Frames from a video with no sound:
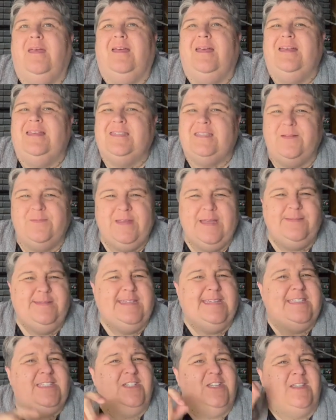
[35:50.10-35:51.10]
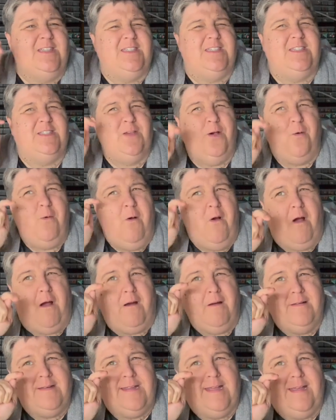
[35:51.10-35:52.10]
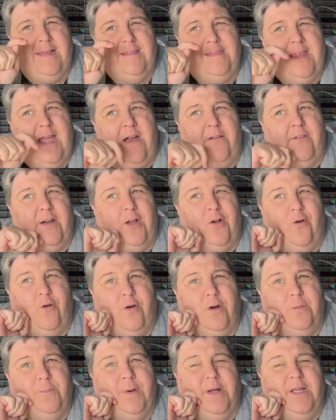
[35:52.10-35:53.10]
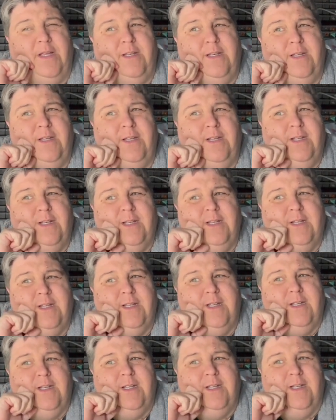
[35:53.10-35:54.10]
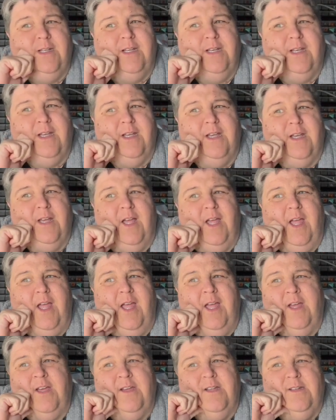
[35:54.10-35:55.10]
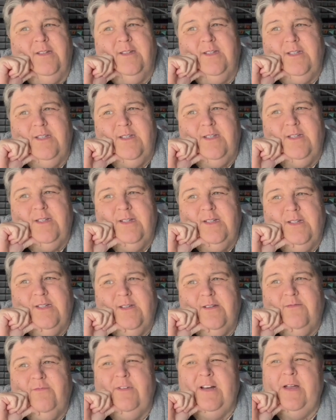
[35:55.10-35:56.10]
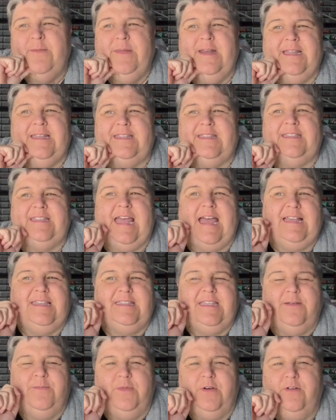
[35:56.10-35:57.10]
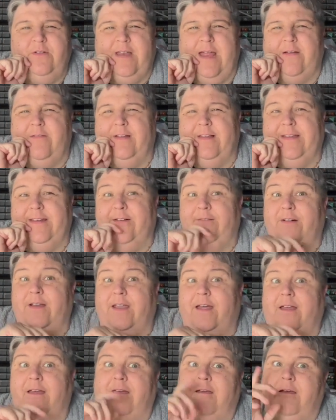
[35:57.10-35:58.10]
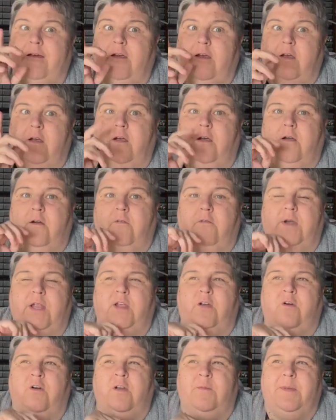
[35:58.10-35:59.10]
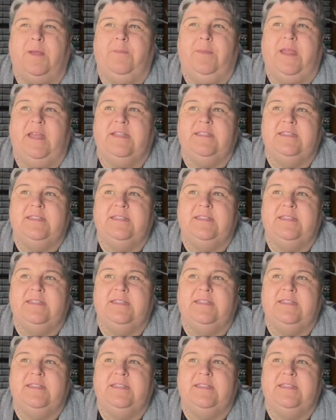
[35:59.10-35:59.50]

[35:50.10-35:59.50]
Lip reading: sometimes it's just so hard to hit that record button. And when I'm in a sassy mood, I really don't want to record me being